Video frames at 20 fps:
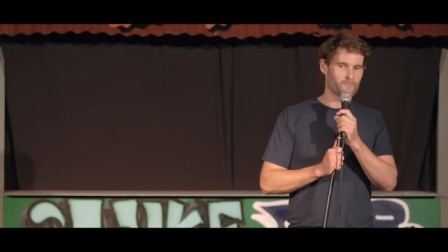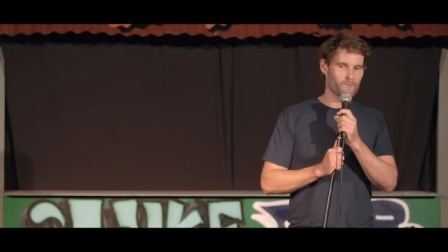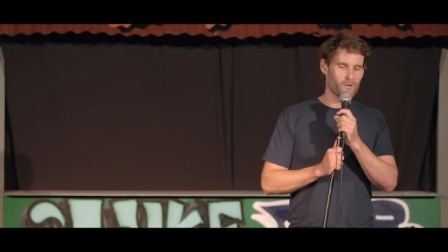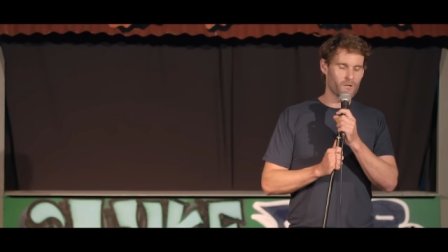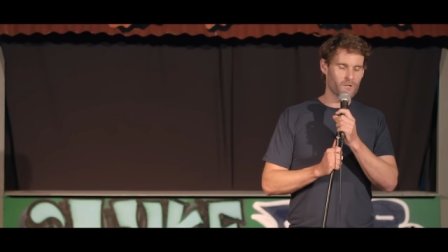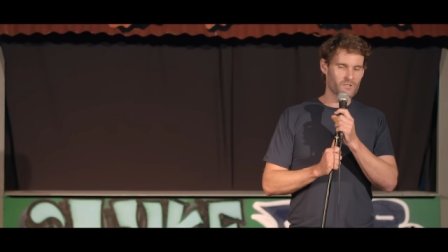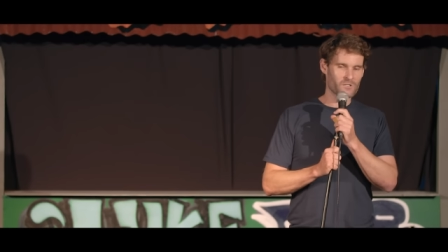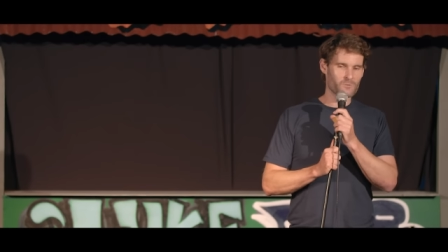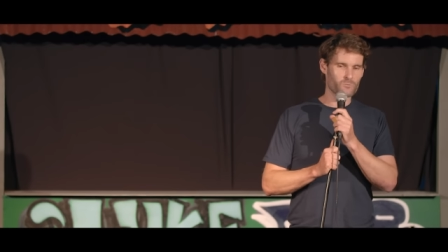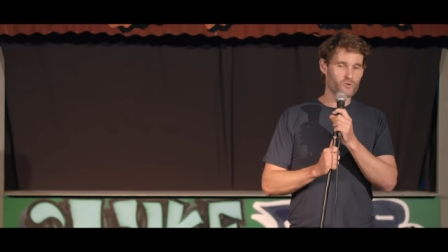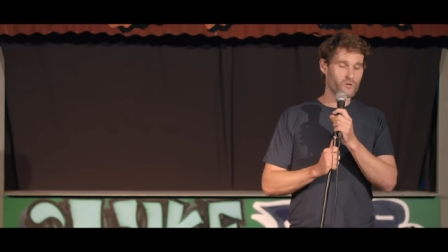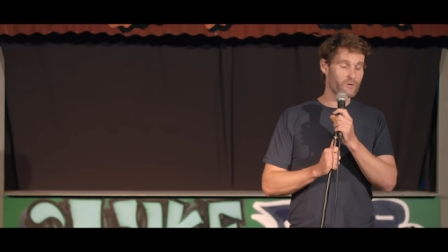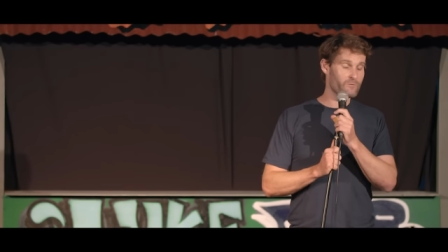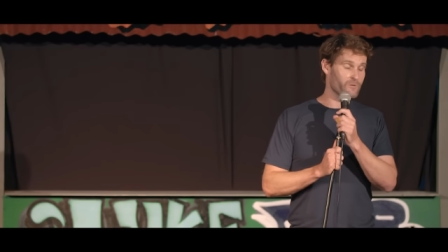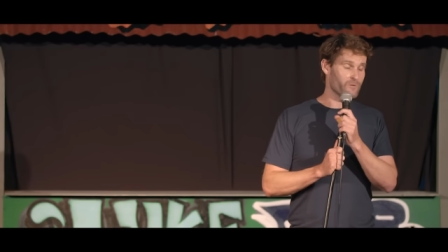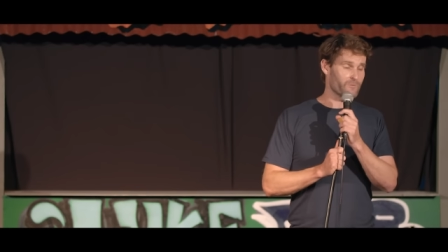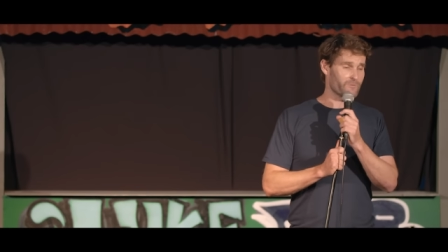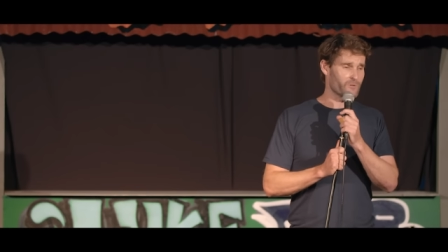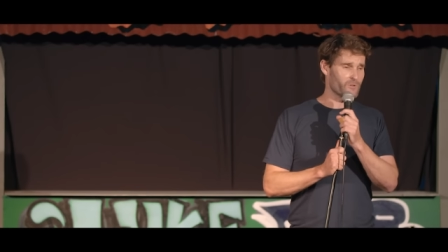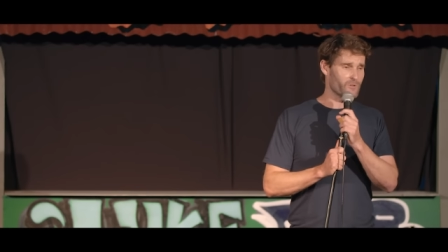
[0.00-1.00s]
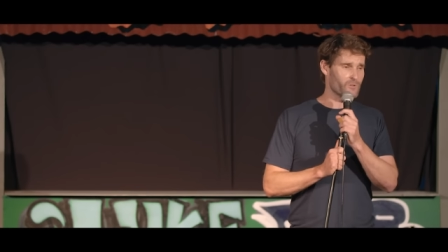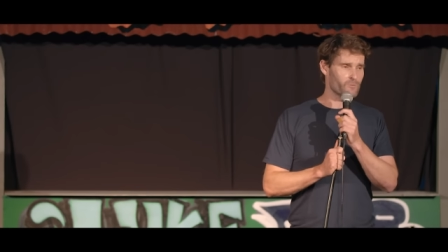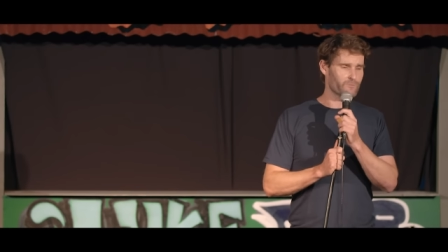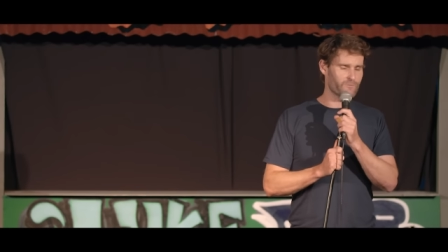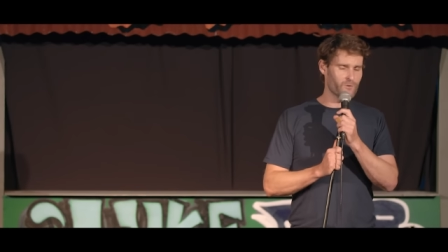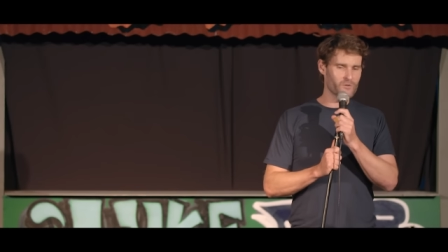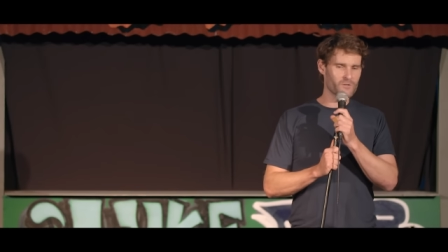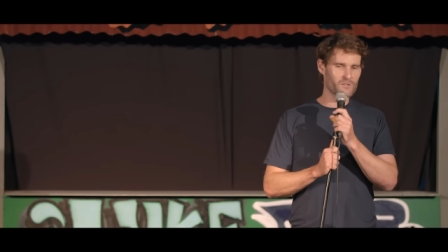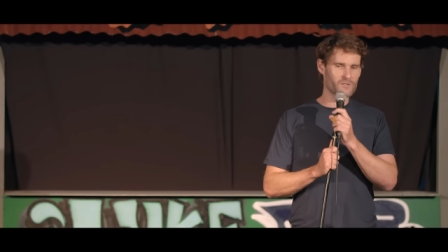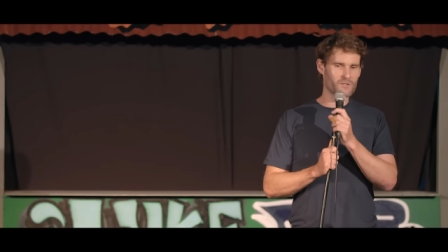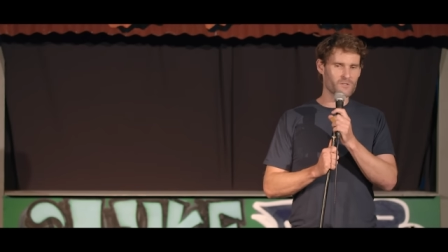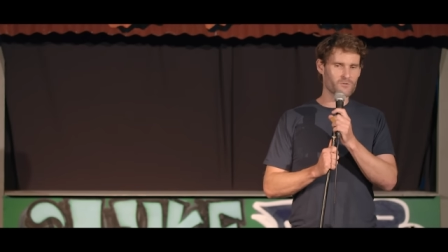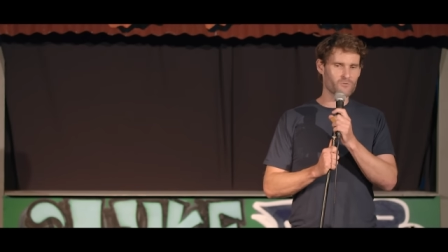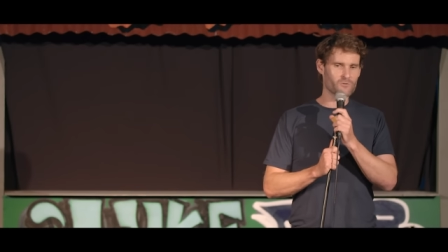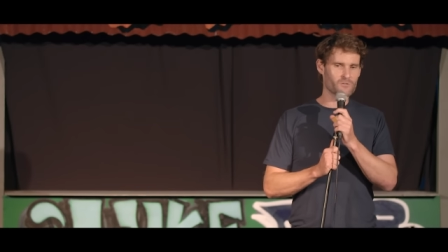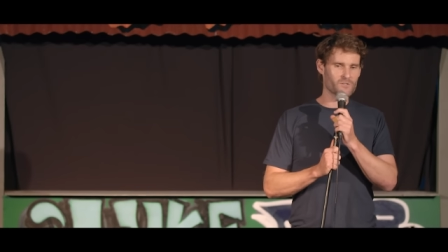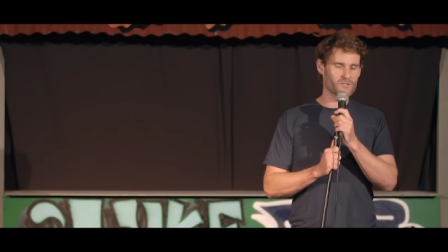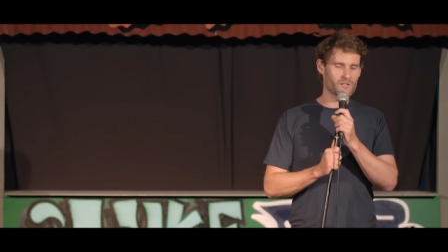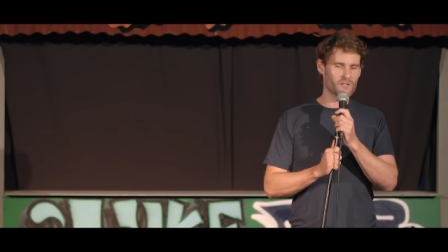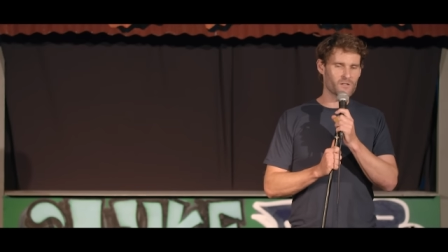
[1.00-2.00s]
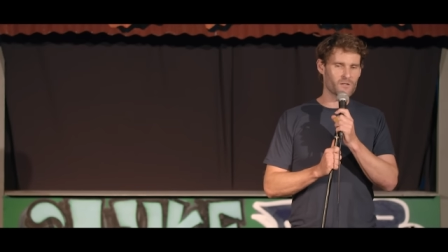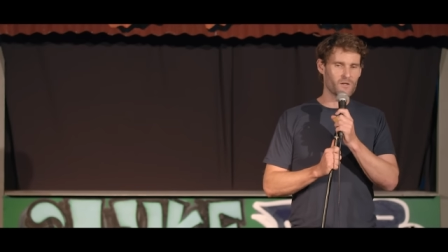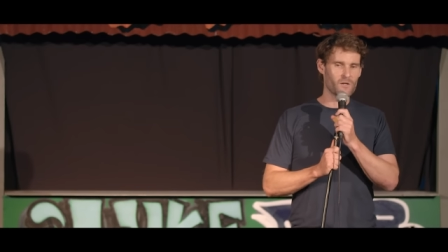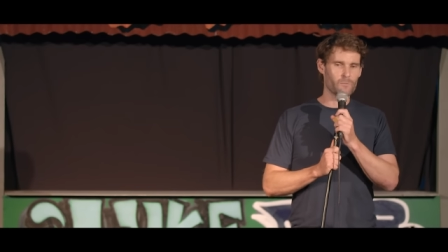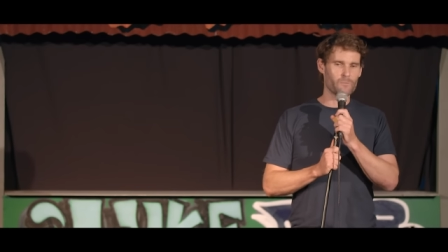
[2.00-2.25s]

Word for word: I've got some trivia for you. You'll find this interesting.